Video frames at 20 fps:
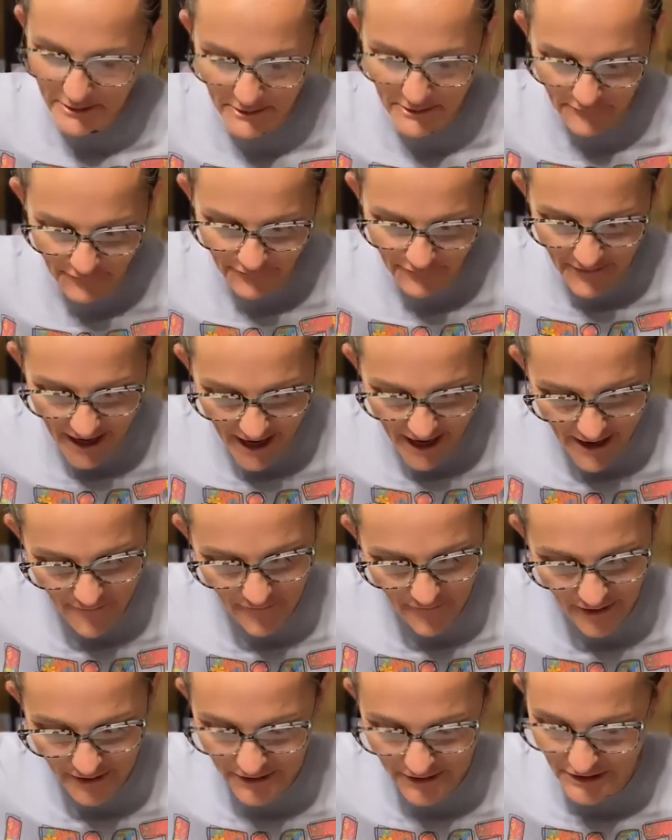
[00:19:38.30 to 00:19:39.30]
chapter 5,
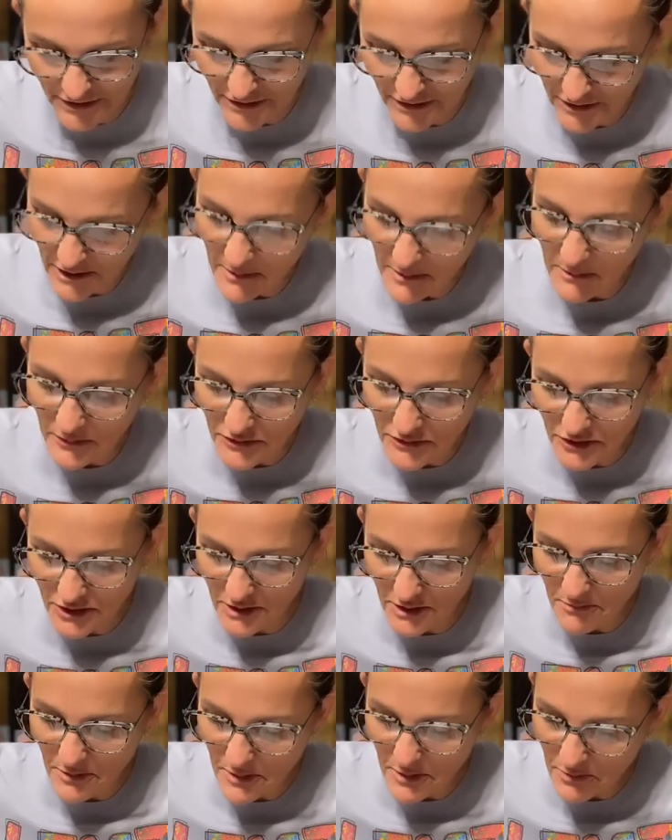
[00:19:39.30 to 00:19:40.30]
I could just
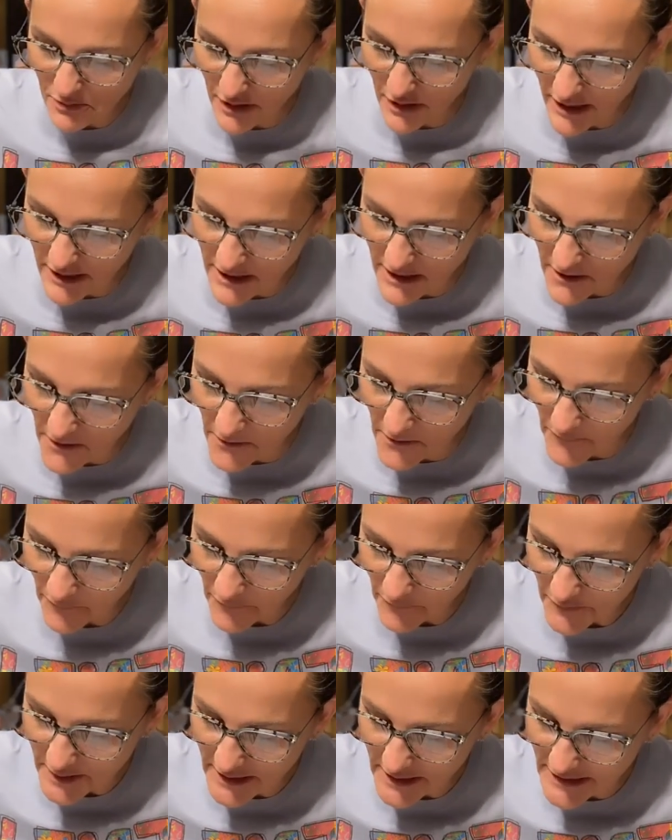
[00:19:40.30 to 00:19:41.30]
almost jump up right now,
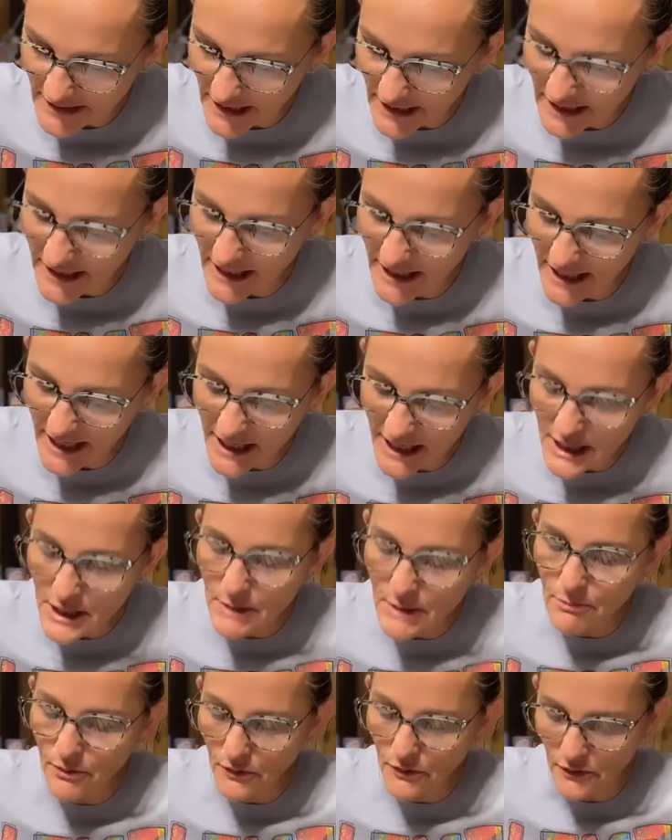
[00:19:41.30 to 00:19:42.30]
is a
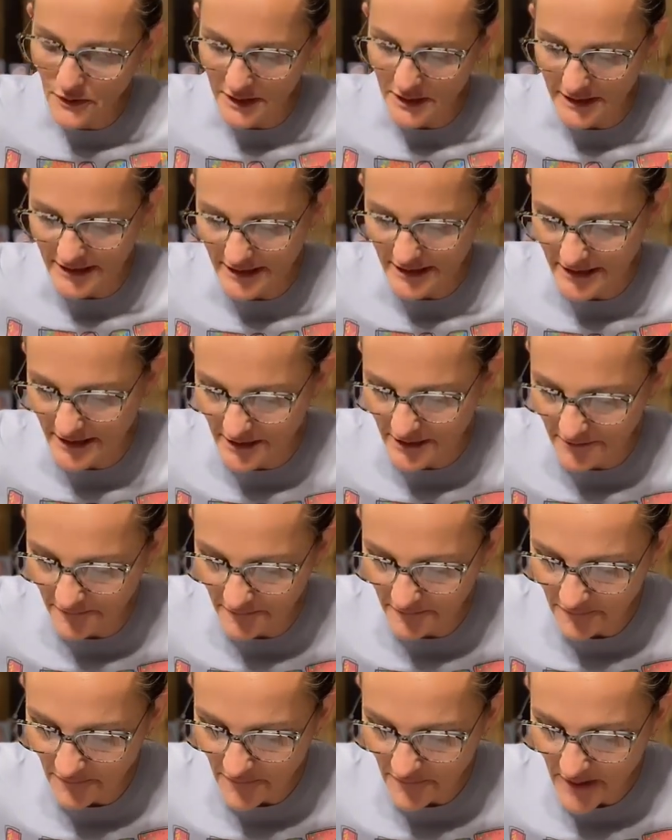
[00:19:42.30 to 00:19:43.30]
king priest
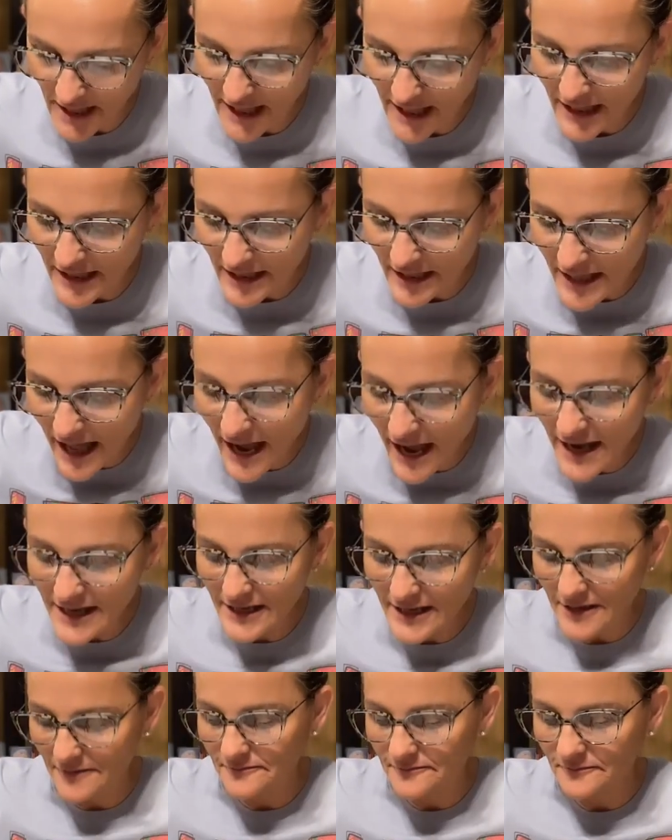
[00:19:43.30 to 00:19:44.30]

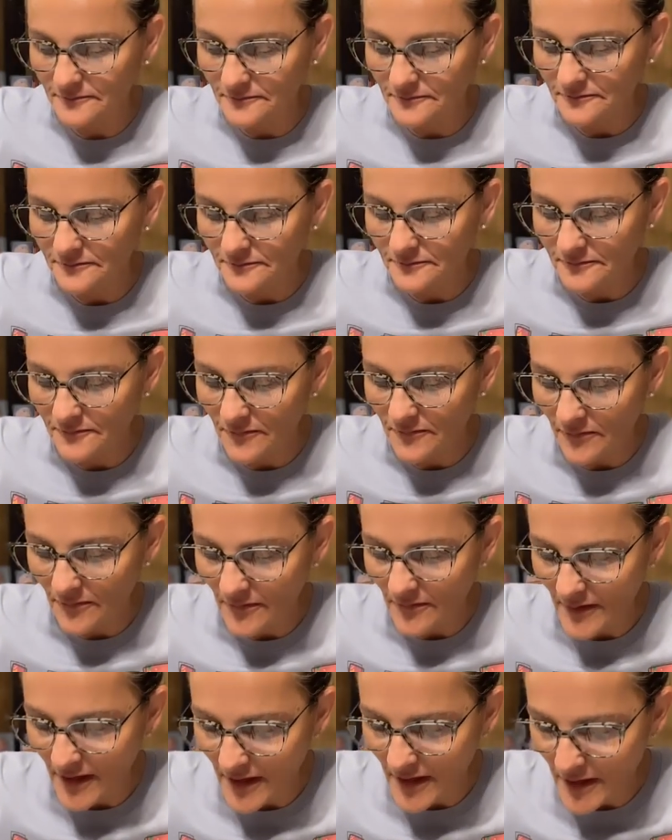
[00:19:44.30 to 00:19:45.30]
like
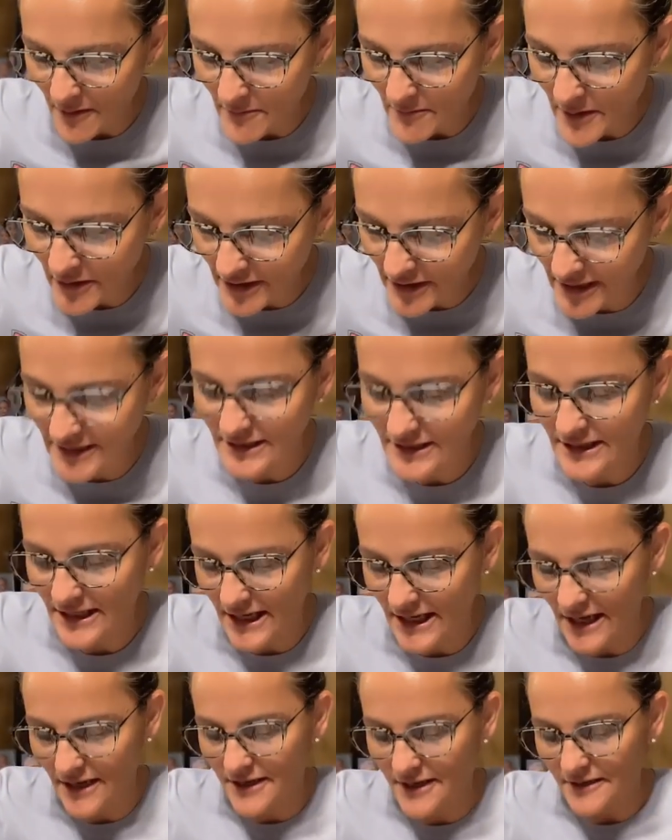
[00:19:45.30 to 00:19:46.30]

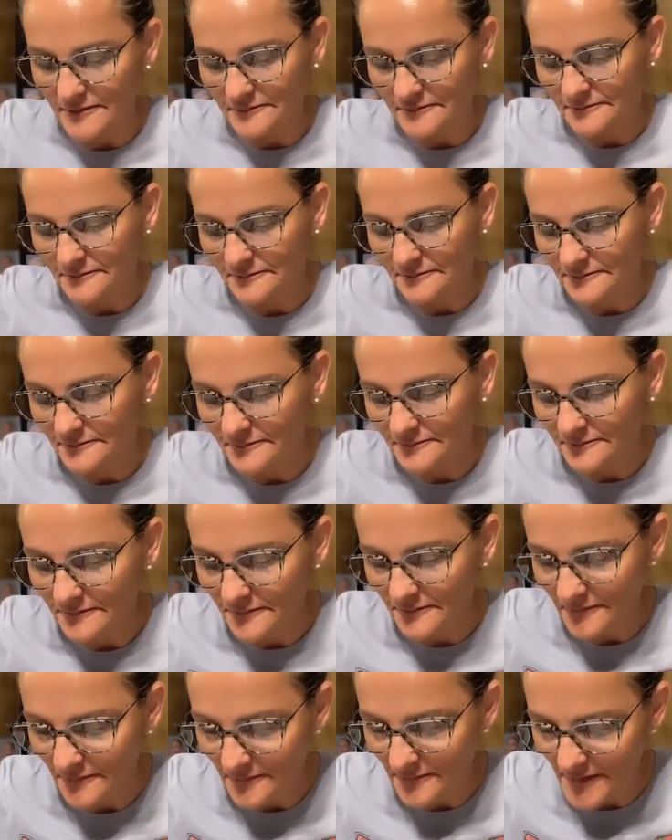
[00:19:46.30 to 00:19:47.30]
Melchizedek.
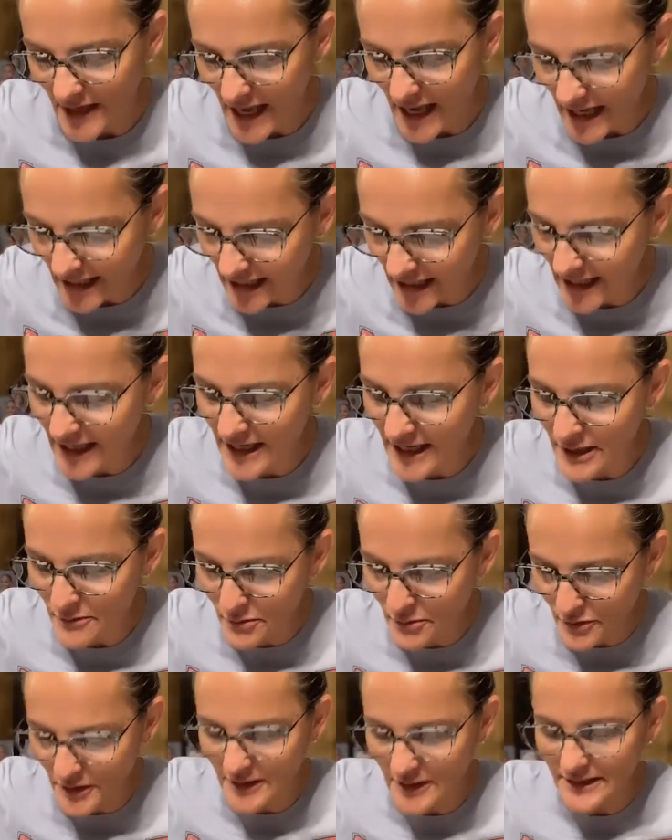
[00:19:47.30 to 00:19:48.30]
A
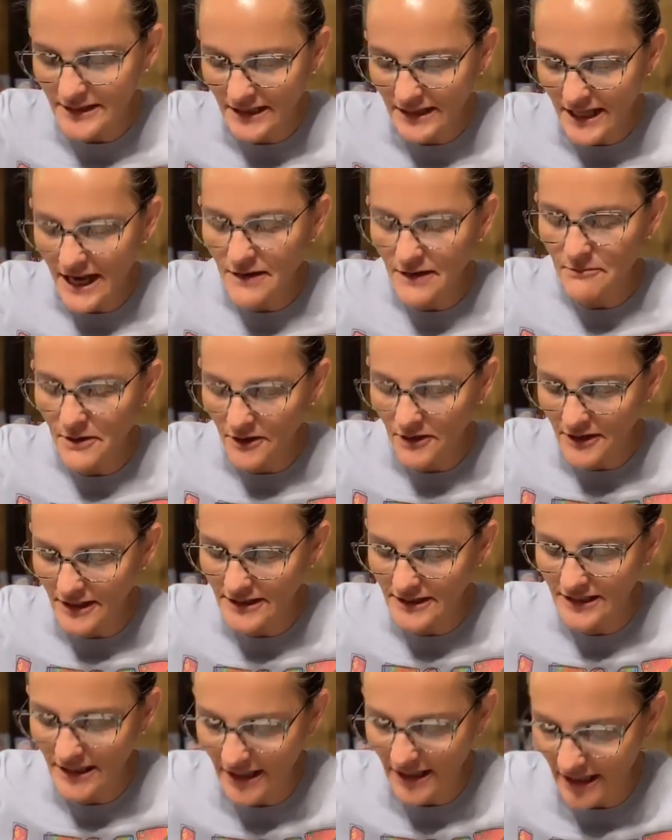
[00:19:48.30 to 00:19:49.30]
king priest like
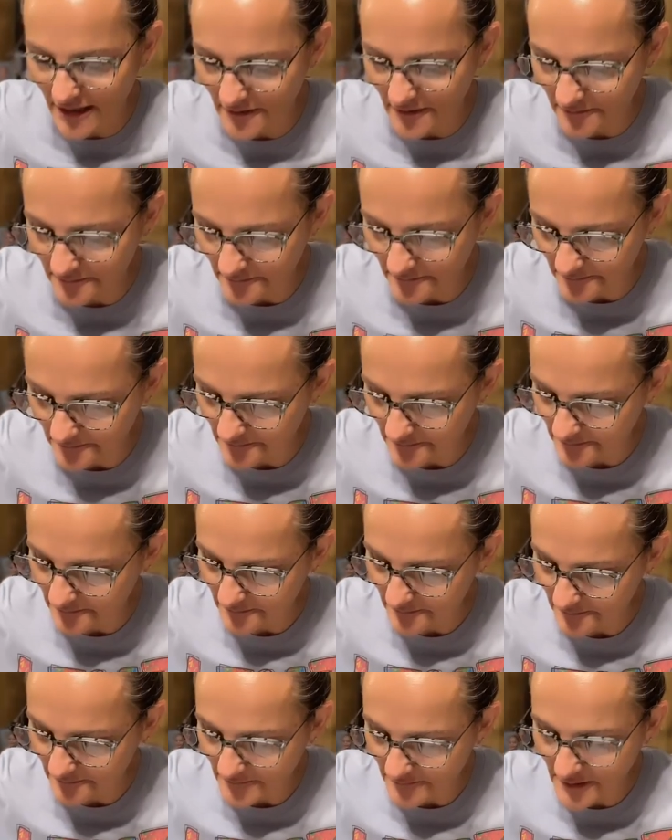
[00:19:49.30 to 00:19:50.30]
Melchizedek.
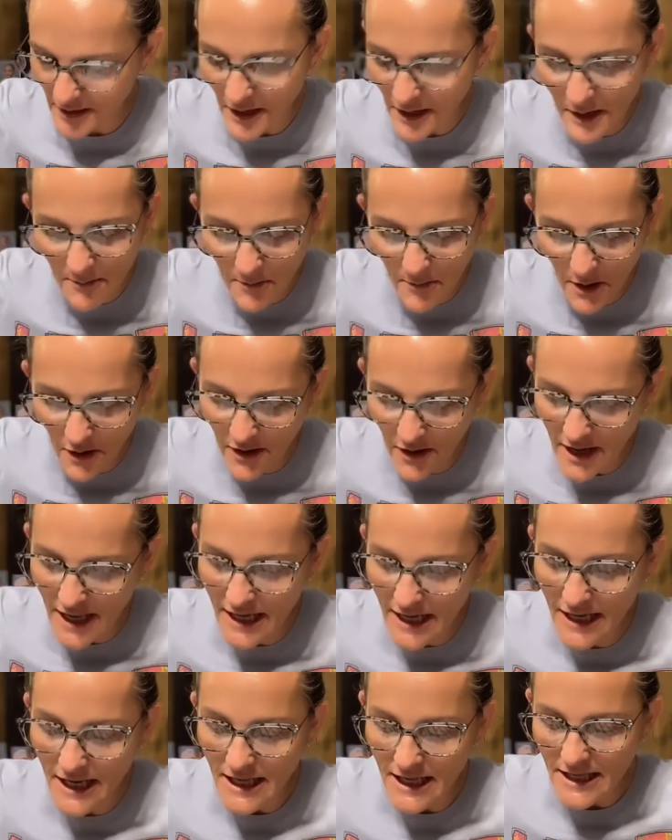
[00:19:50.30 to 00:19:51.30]
Come
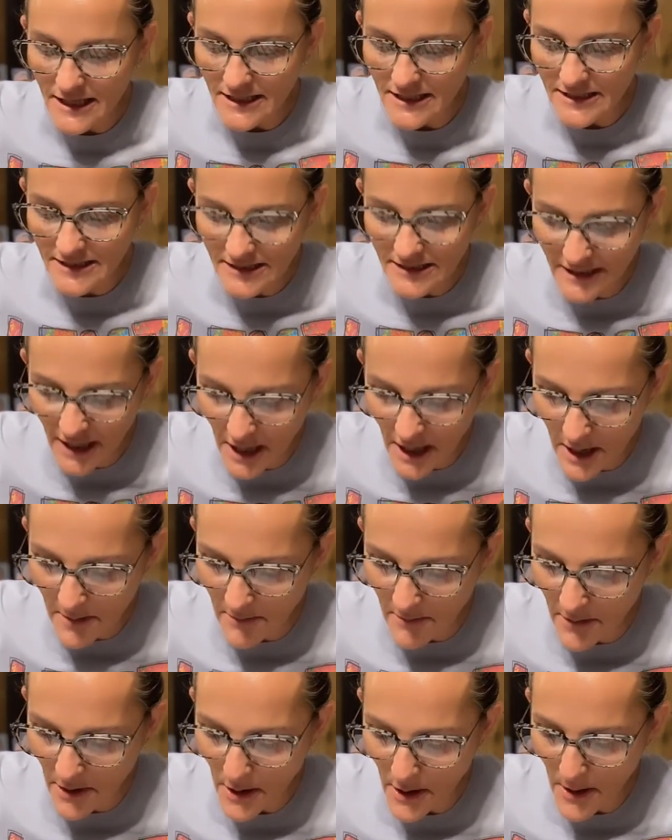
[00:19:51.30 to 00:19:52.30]
on,
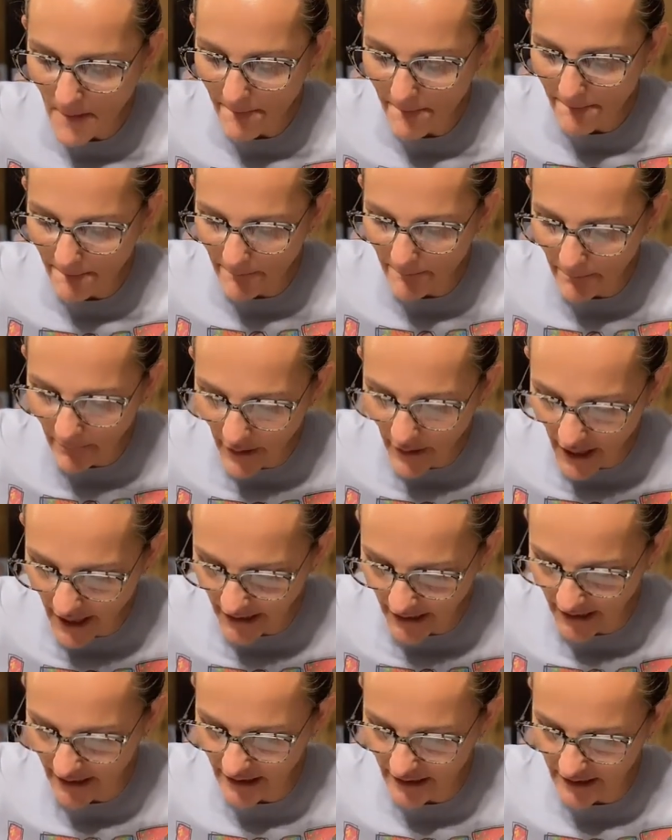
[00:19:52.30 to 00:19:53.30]

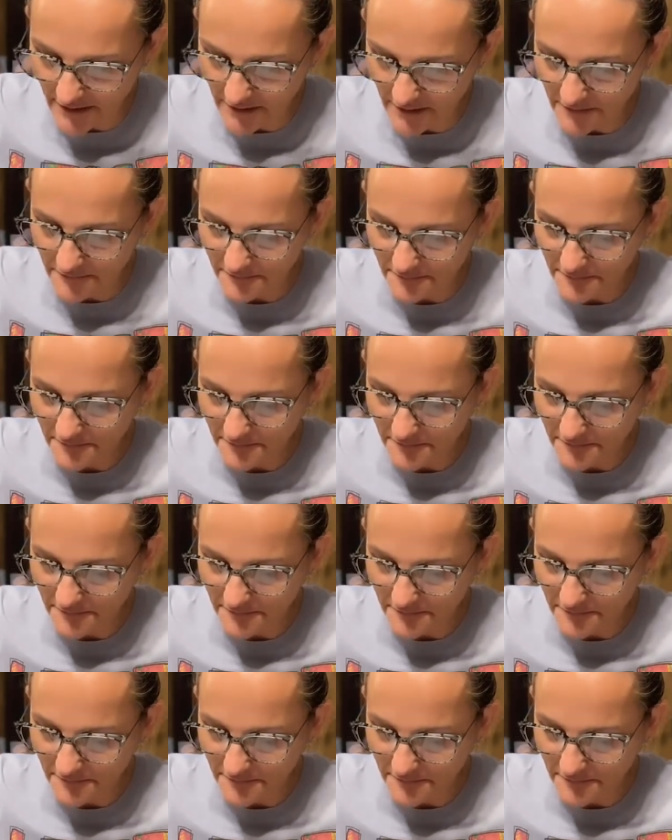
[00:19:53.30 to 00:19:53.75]
somebody.